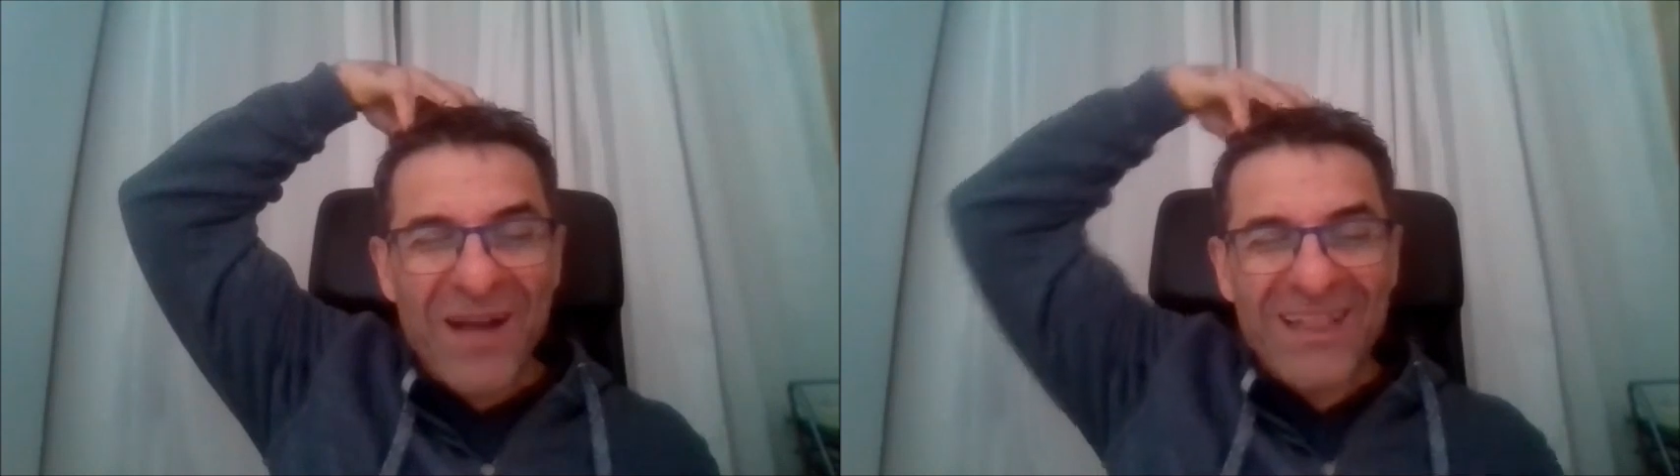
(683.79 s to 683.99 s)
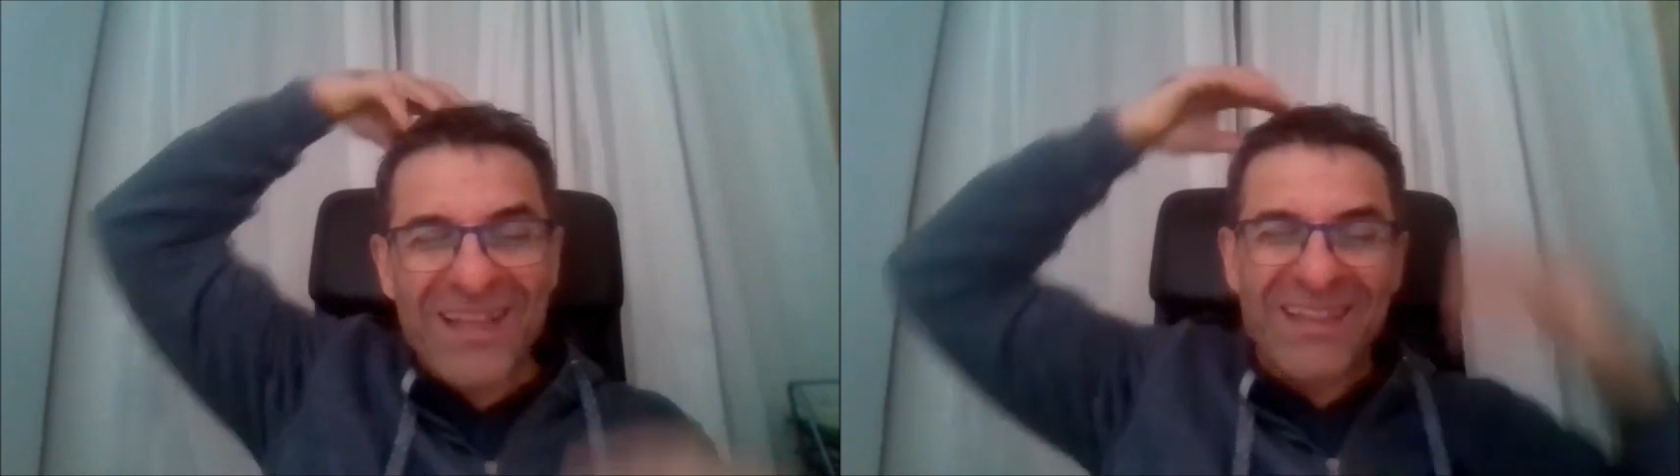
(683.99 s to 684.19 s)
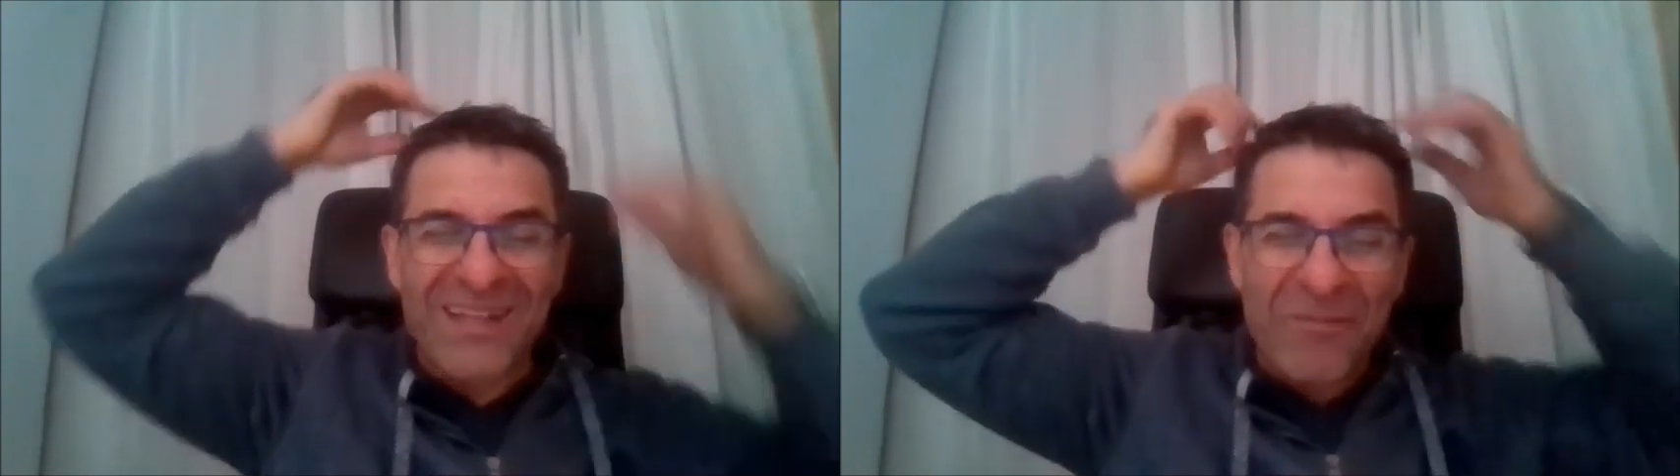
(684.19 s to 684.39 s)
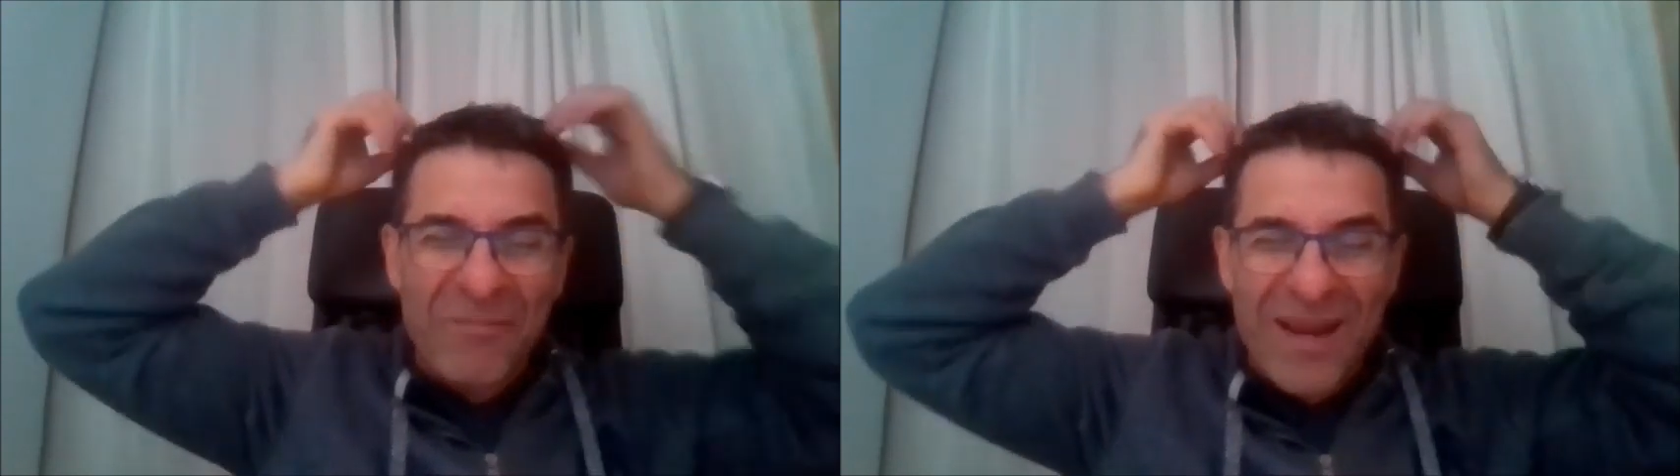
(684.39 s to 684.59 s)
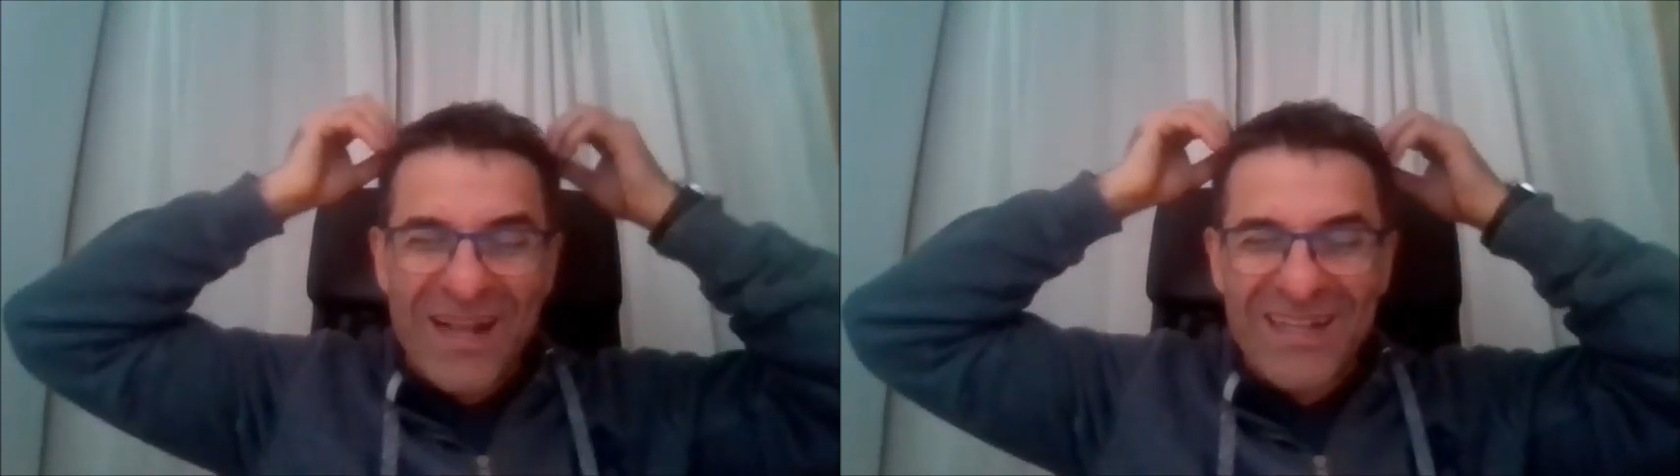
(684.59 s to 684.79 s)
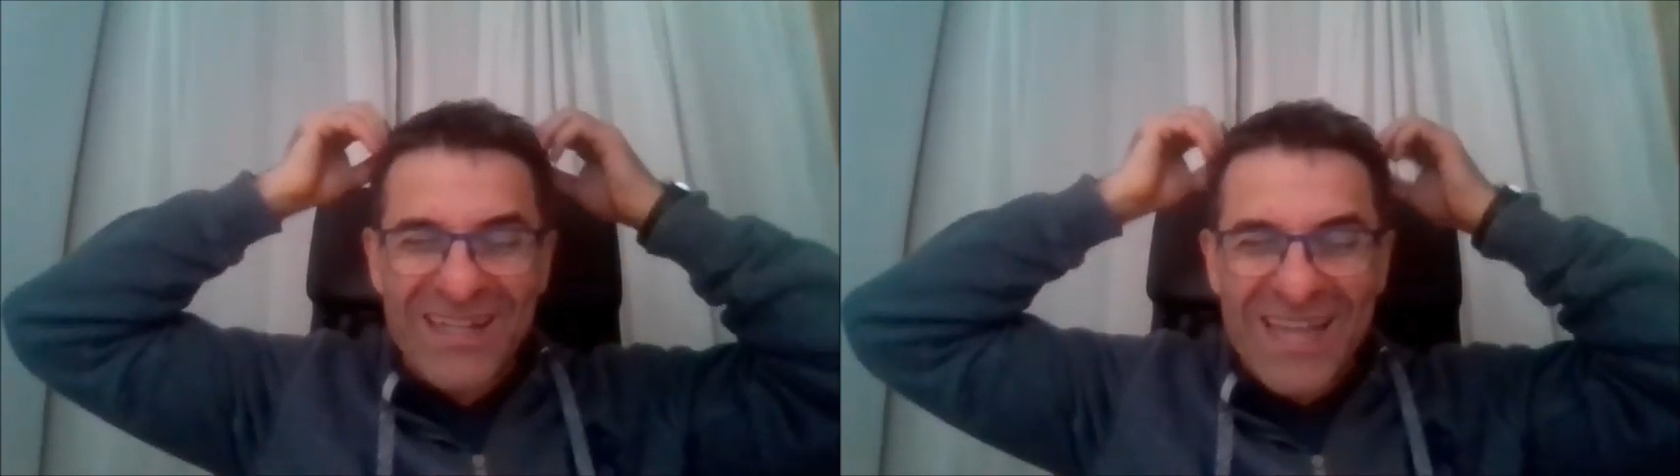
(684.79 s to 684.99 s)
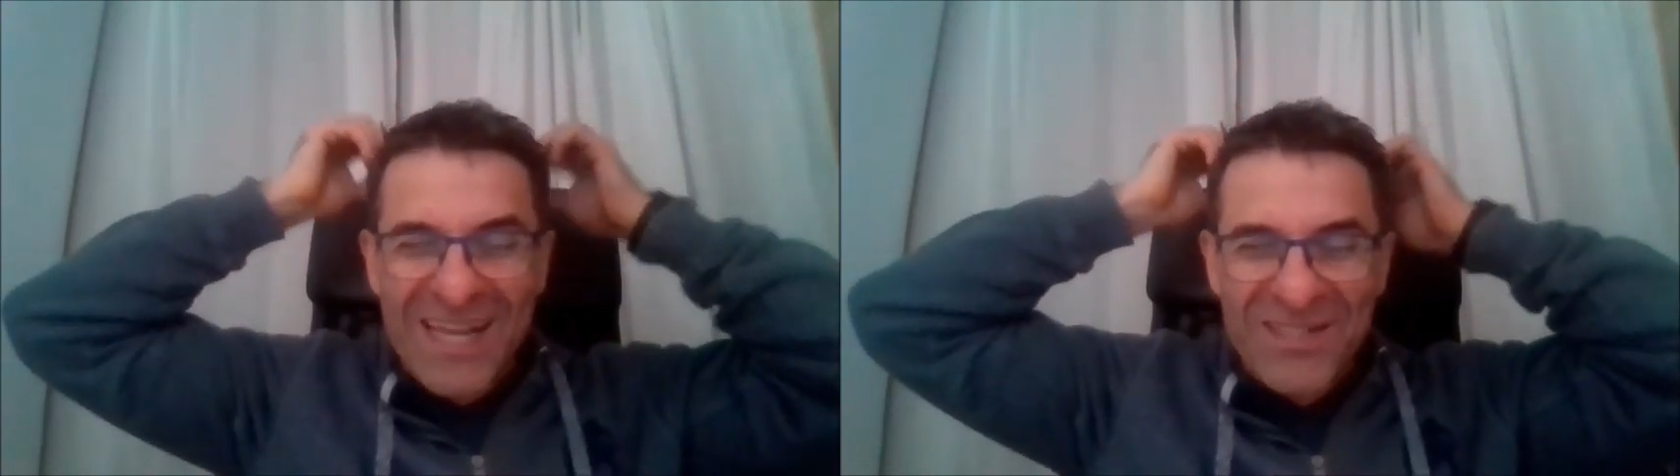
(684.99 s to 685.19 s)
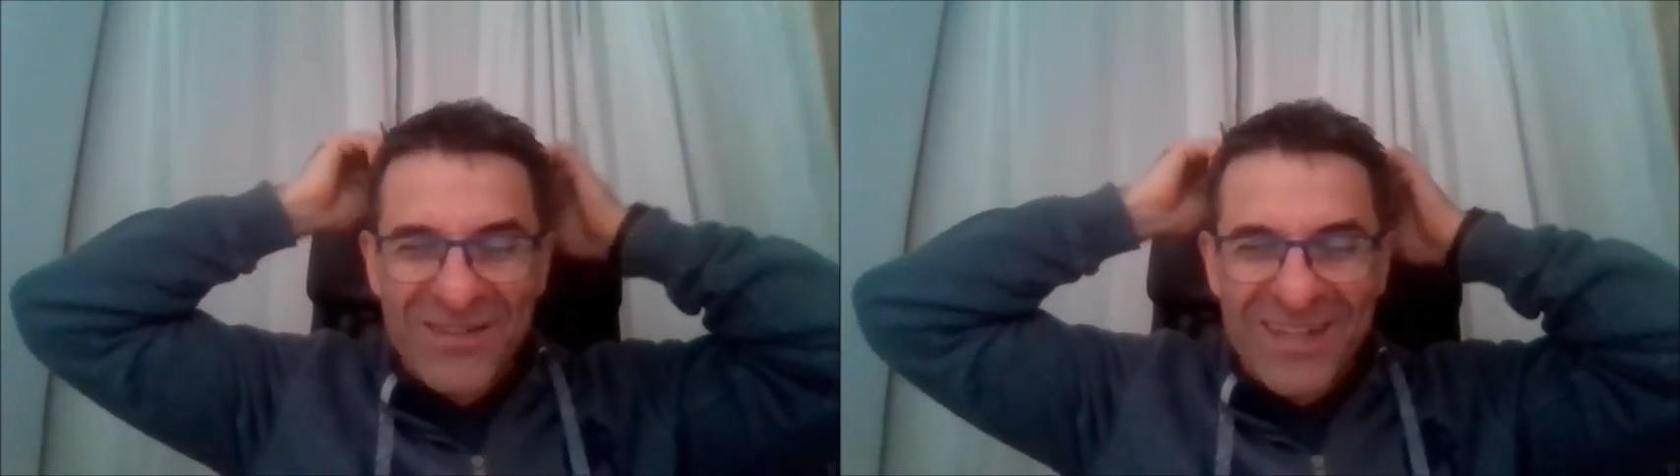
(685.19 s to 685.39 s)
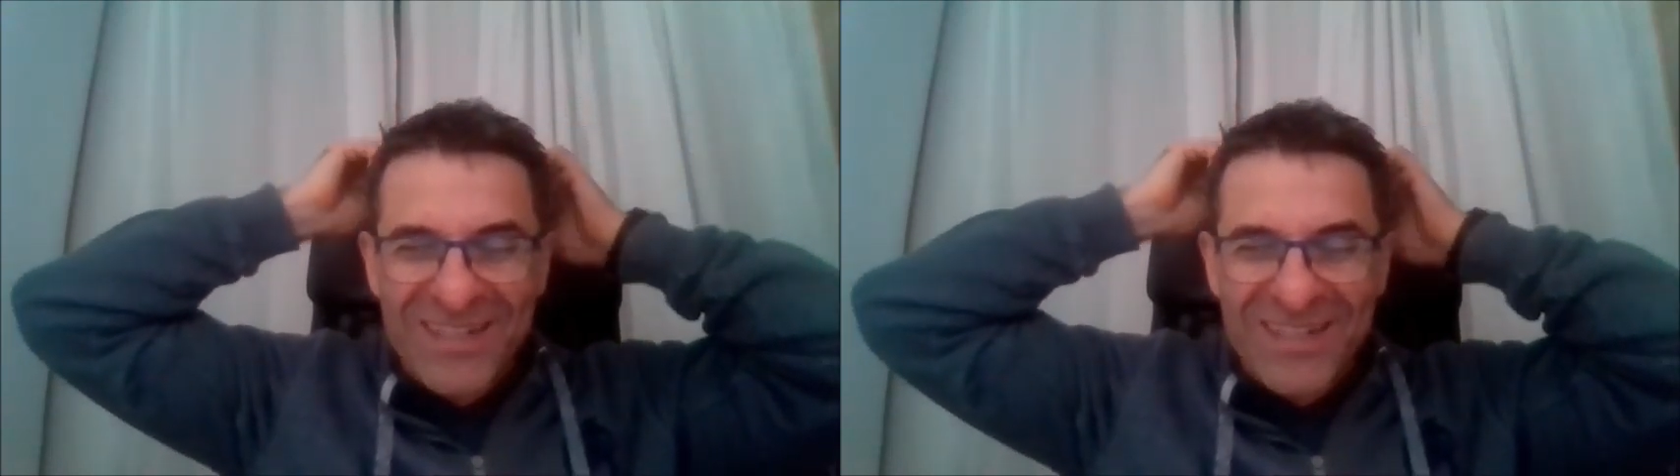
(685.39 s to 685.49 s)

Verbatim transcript: and then there are mail attached to